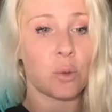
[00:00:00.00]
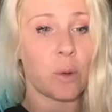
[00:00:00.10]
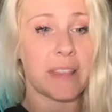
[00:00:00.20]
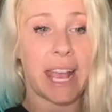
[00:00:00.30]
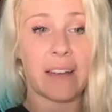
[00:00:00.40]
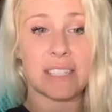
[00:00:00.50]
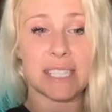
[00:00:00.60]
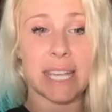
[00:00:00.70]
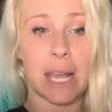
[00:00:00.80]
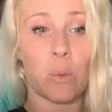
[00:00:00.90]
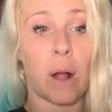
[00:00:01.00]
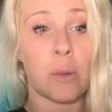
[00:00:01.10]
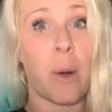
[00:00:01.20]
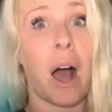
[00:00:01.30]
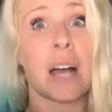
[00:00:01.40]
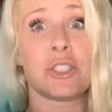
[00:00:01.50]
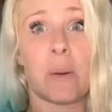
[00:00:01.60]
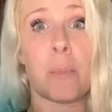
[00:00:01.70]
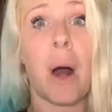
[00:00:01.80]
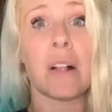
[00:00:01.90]
what they have to say while
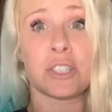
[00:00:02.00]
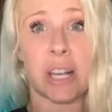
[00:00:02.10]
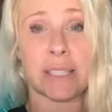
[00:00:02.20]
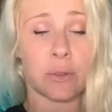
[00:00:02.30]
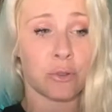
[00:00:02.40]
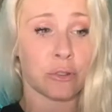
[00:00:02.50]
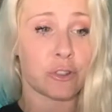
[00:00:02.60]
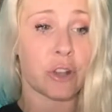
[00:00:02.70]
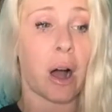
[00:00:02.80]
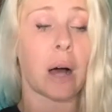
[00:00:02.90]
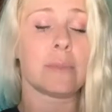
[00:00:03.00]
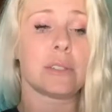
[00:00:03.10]
apologizing through sobs.